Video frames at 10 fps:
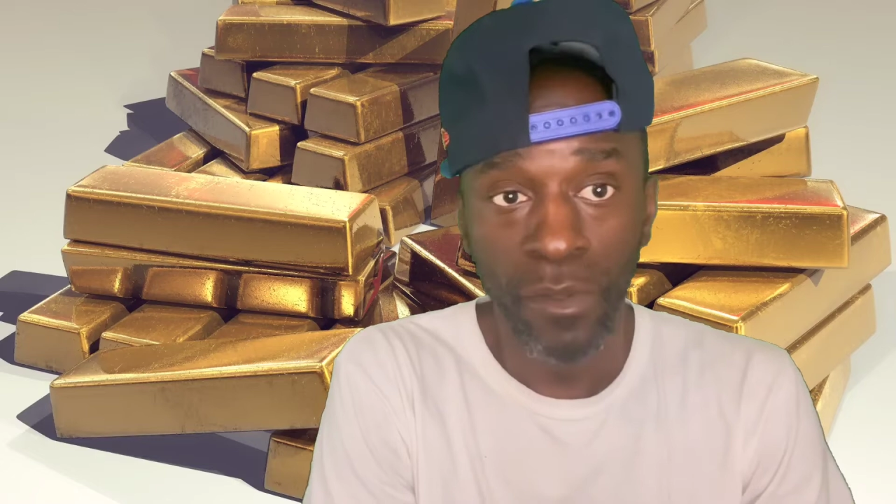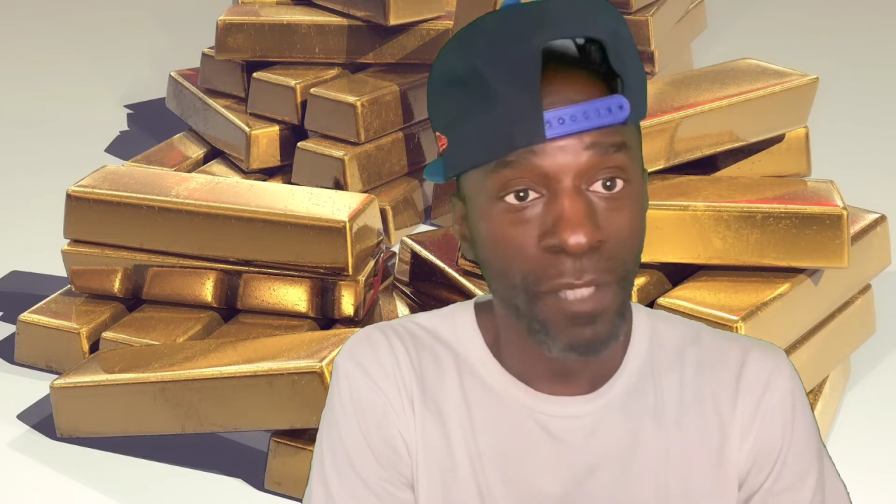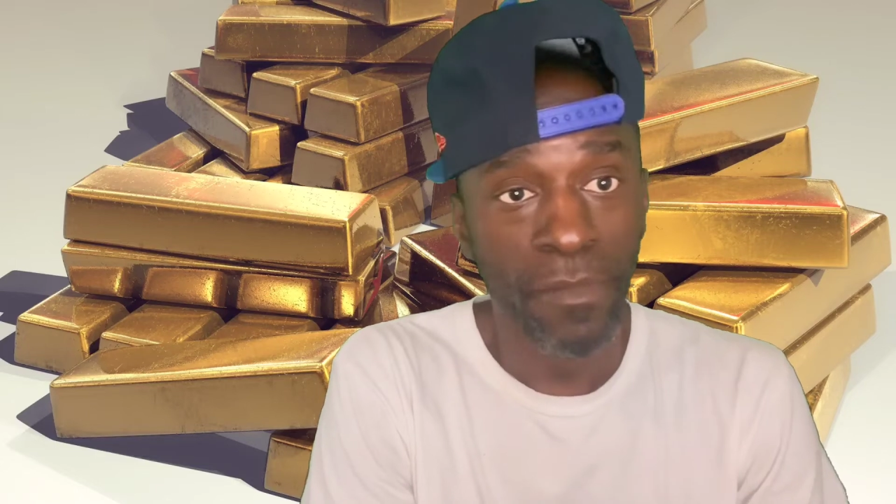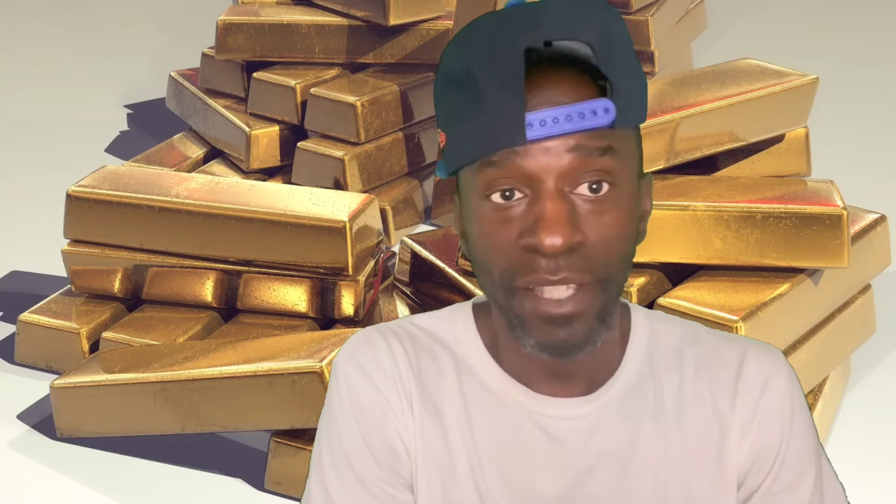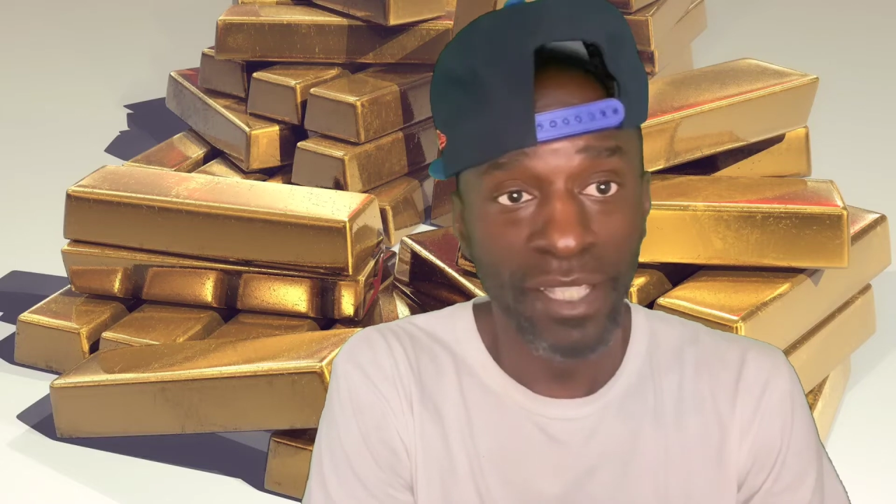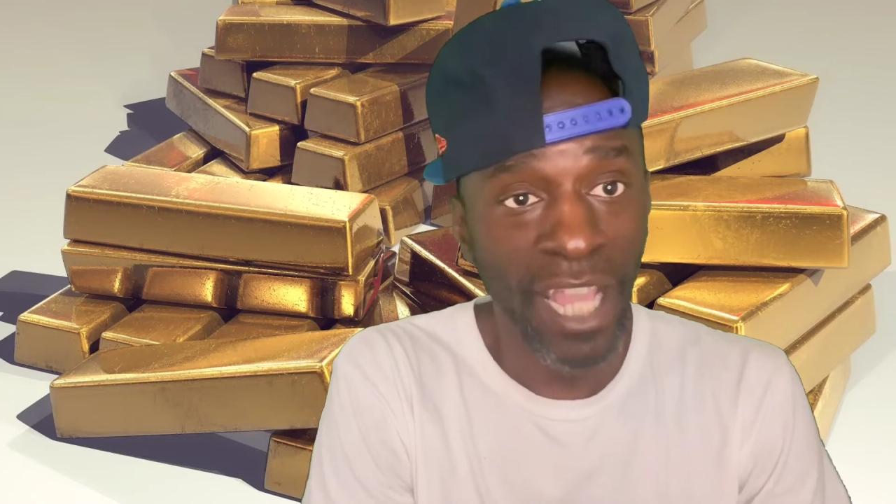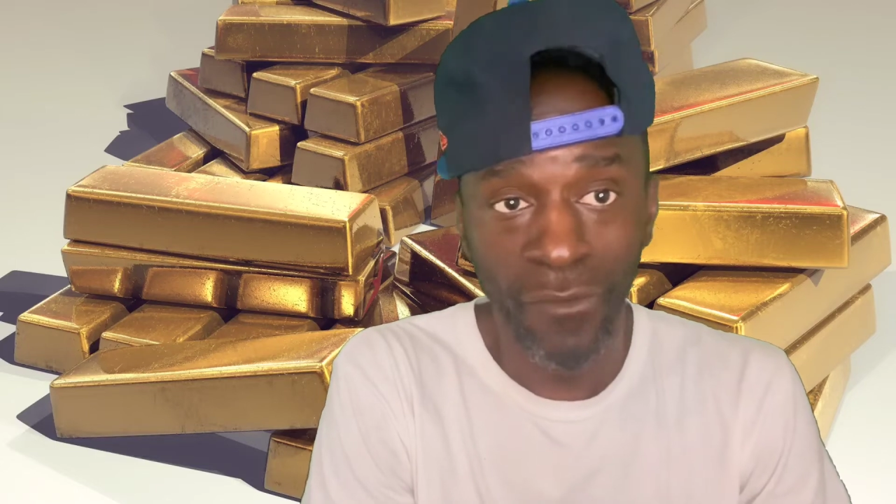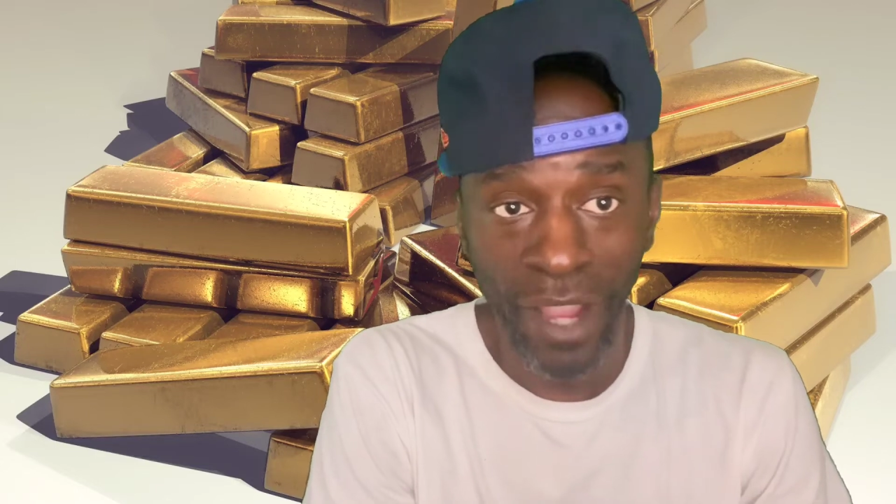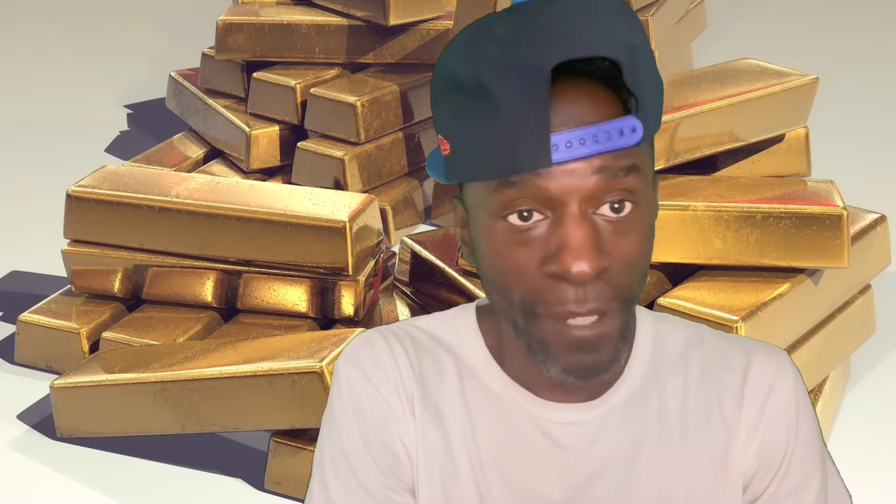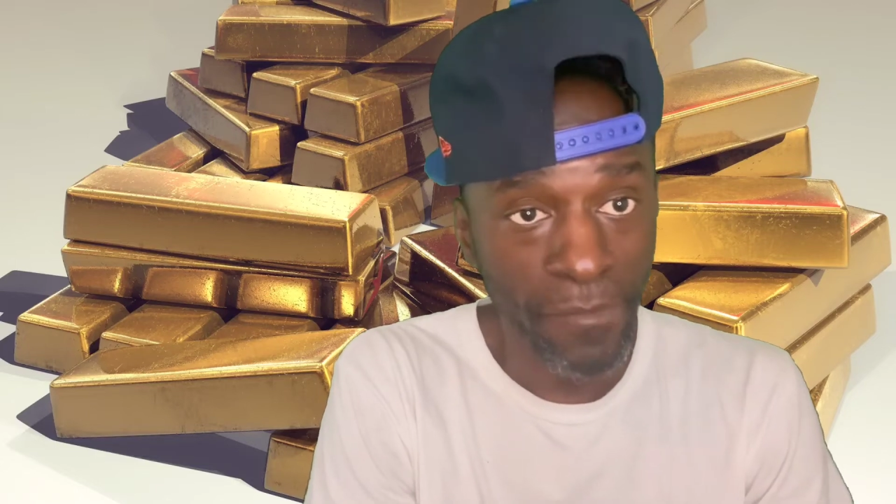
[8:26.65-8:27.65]
This money is
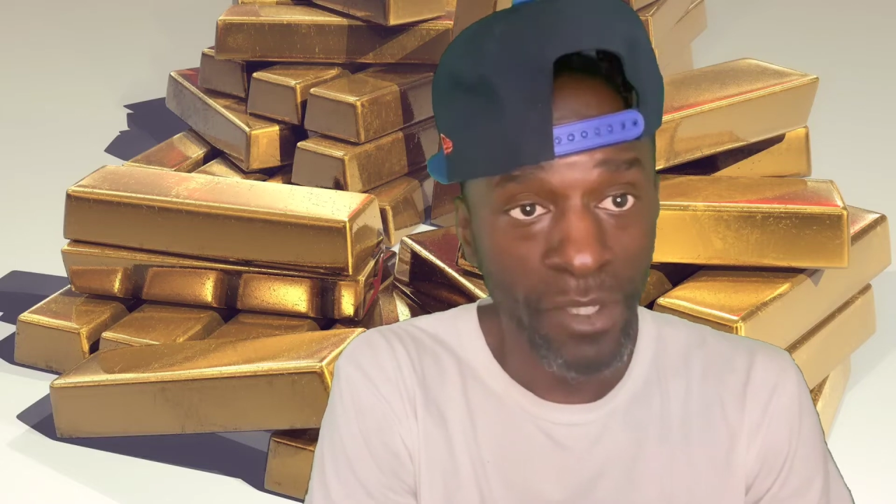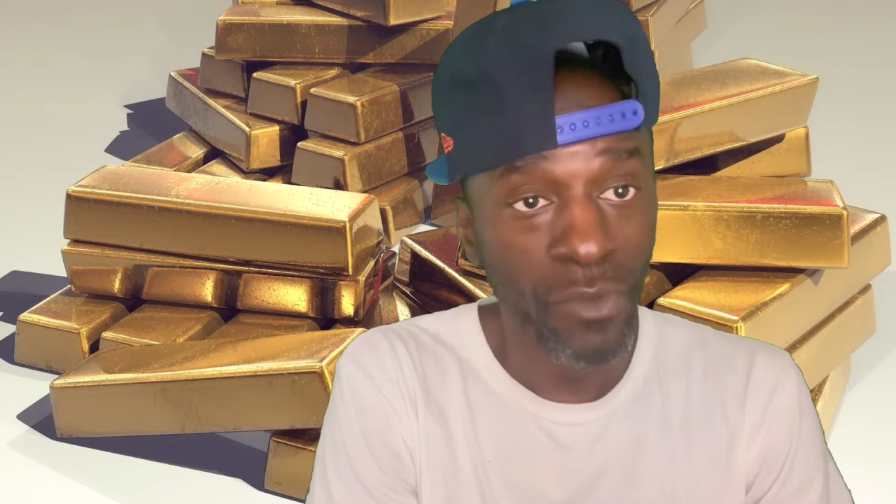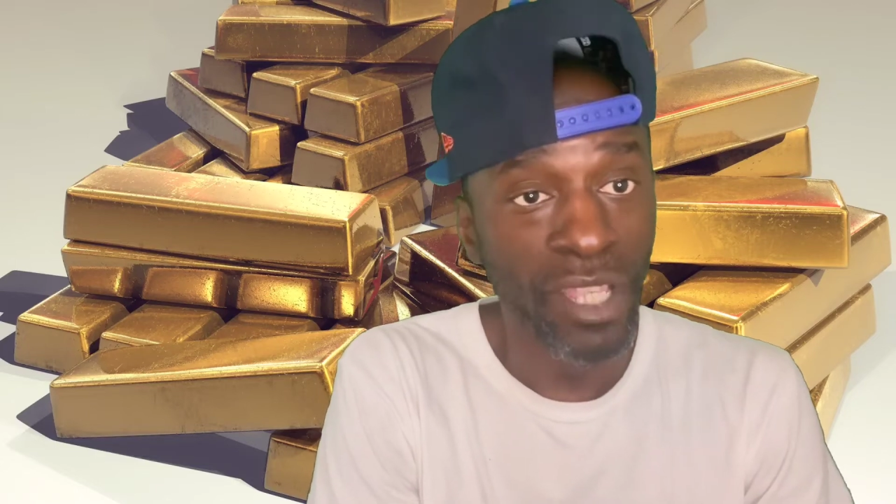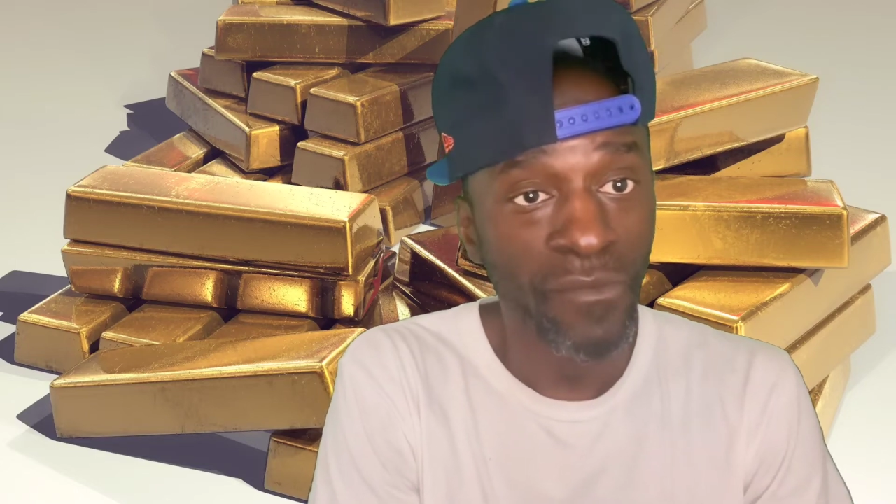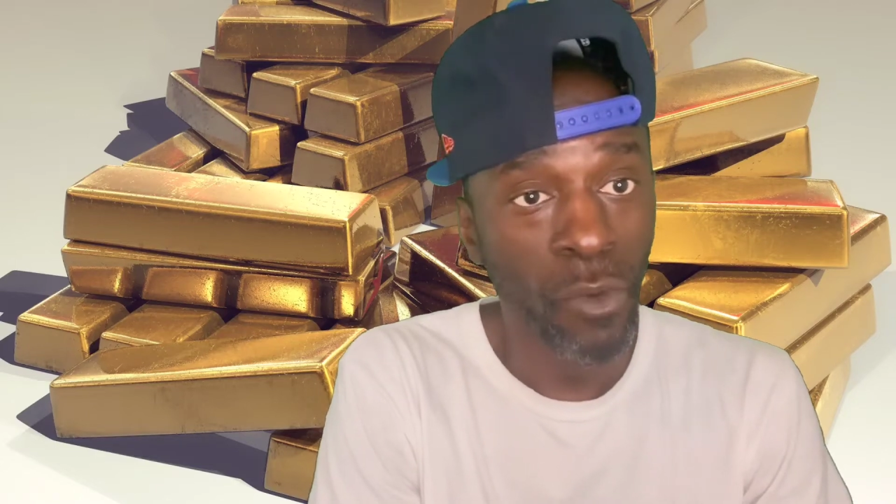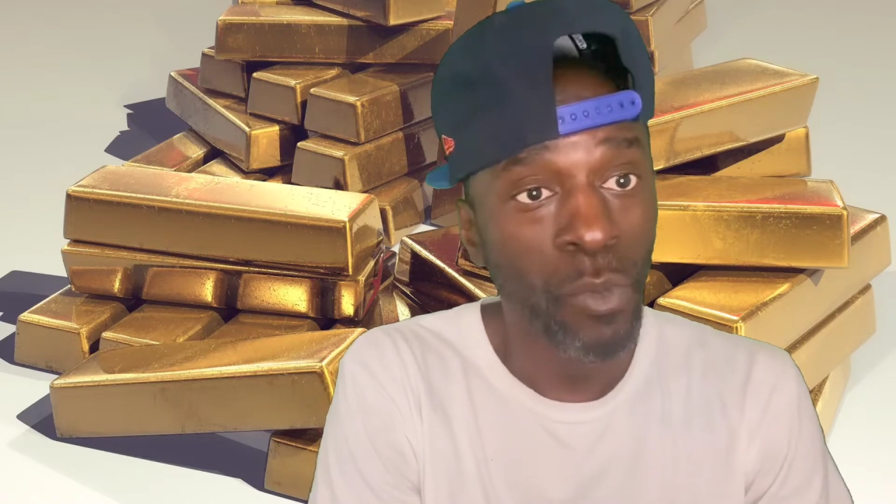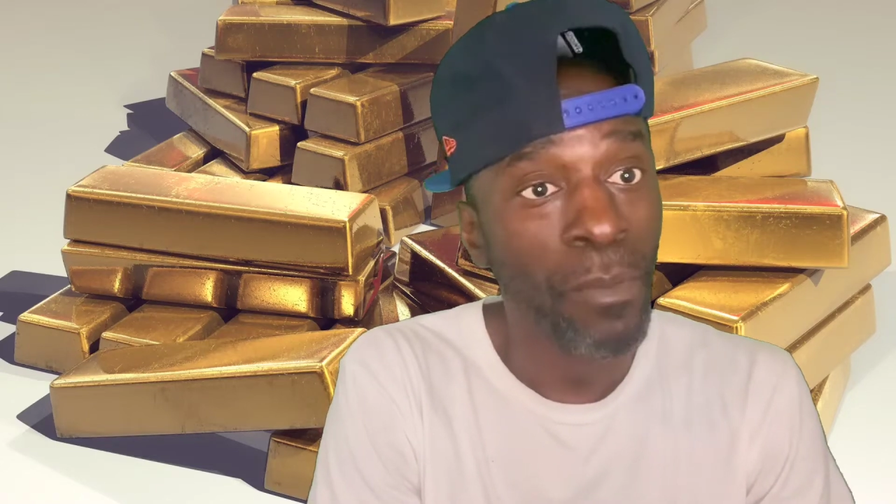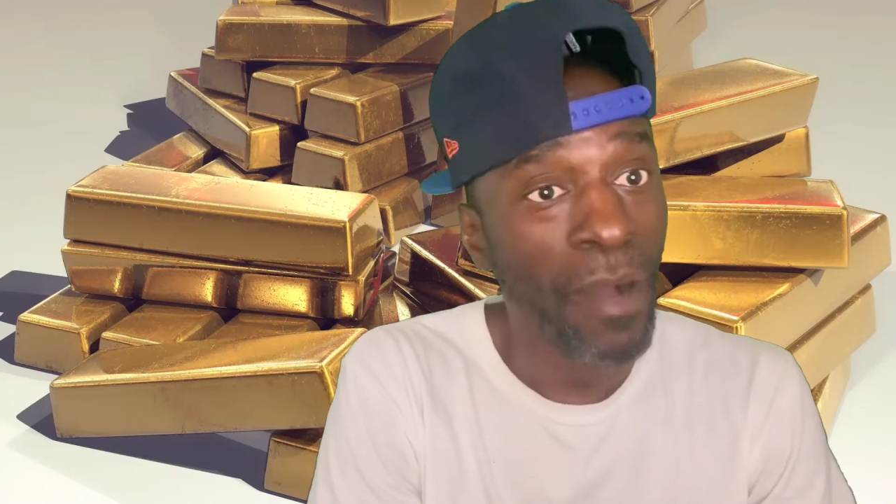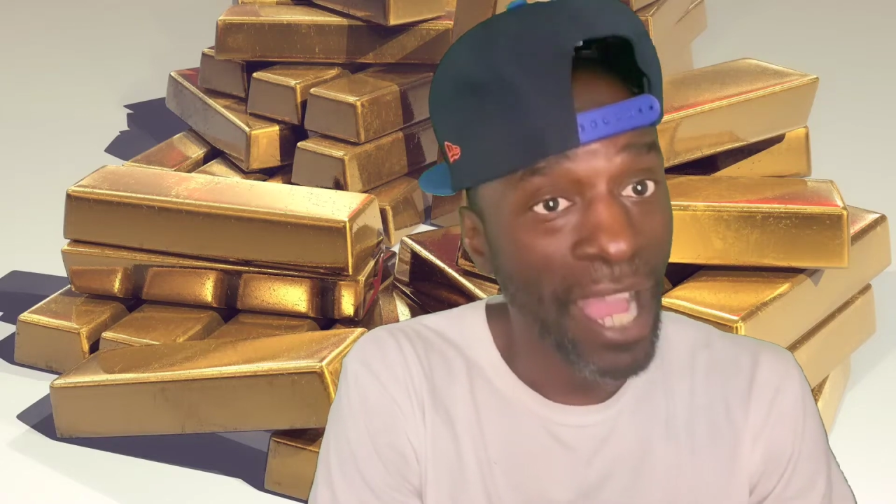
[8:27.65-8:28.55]
not right, so therefore we